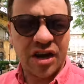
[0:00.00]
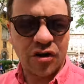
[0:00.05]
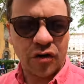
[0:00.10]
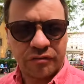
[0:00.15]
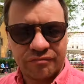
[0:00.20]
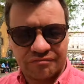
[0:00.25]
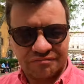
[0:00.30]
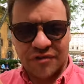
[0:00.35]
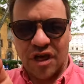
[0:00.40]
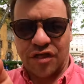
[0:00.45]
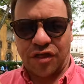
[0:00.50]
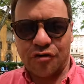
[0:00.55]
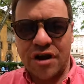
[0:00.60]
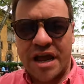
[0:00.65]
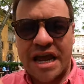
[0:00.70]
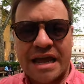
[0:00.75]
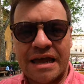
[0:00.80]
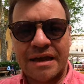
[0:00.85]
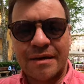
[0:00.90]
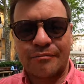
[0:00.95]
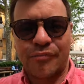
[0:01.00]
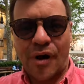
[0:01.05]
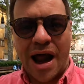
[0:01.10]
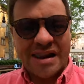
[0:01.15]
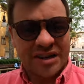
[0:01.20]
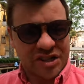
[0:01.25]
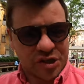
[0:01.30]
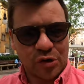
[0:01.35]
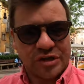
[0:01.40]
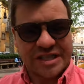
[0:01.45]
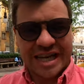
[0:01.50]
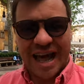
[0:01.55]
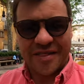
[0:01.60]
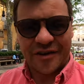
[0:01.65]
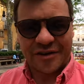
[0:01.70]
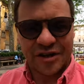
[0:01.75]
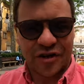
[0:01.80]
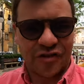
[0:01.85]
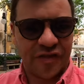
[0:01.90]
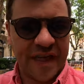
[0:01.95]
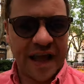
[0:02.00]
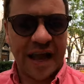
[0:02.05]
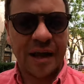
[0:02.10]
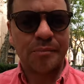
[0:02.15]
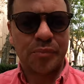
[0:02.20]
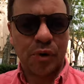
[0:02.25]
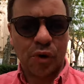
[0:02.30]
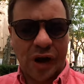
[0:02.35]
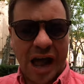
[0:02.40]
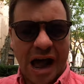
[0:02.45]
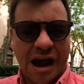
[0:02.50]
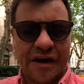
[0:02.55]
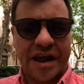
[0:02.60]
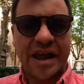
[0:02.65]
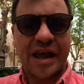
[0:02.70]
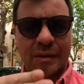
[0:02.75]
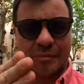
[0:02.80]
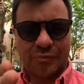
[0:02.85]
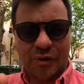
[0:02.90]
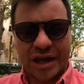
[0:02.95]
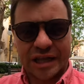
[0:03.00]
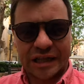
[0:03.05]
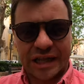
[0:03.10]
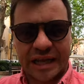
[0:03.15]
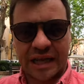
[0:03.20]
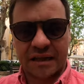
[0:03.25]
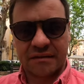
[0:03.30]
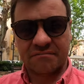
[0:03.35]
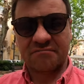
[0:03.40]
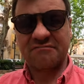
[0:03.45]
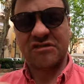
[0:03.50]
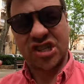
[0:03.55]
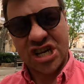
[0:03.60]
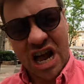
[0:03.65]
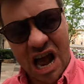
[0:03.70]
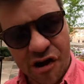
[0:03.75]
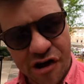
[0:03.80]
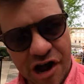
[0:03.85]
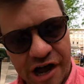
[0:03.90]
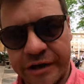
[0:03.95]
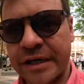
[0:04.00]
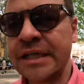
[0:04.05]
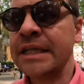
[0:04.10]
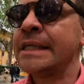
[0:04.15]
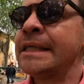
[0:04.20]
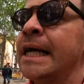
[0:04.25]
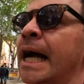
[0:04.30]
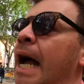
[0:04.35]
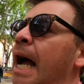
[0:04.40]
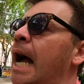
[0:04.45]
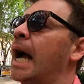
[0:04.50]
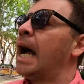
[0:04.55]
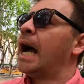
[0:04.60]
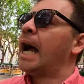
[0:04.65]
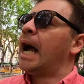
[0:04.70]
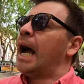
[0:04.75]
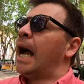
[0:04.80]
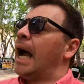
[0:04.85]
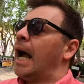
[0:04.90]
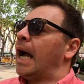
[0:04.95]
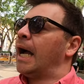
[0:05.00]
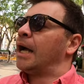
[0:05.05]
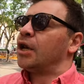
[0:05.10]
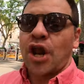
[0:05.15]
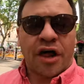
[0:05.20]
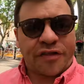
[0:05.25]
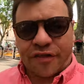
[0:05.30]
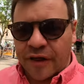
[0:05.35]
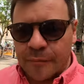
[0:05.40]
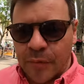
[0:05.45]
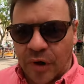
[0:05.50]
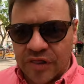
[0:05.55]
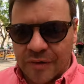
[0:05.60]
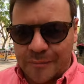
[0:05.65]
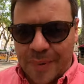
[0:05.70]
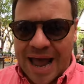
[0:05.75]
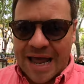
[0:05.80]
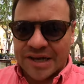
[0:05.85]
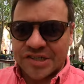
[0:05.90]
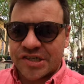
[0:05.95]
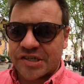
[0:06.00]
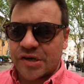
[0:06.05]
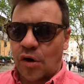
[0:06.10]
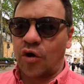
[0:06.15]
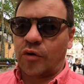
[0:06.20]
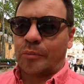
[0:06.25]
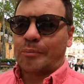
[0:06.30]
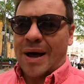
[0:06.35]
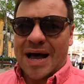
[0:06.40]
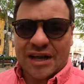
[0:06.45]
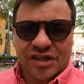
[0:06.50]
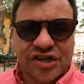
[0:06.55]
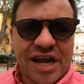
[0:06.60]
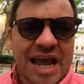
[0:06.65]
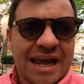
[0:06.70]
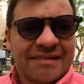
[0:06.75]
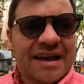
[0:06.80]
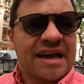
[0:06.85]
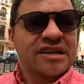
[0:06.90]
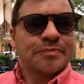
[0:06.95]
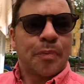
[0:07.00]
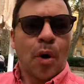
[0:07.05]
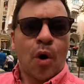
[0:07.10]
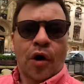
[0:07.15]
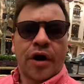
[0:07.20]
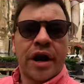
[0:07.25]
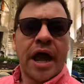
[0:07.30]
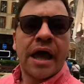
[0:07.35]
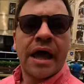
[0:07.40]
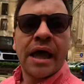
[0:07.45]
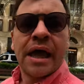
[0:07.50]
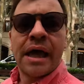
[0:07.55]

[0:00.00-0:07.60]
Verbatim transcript: You know, the three brands go together, don't they? Bulgari, Breitling, Zara. Nothing but the best on Passaic Desborn.